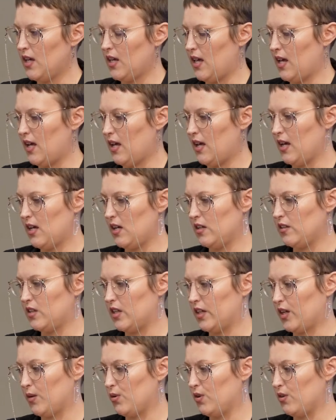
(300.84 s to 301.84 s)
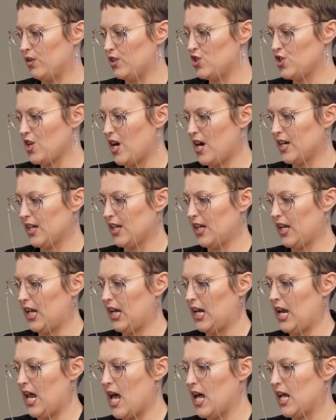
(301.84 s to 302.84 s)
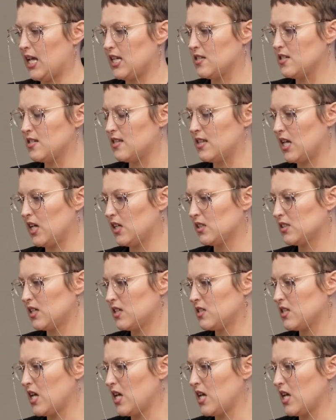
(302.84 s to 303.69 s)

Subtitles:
the computer jargon and things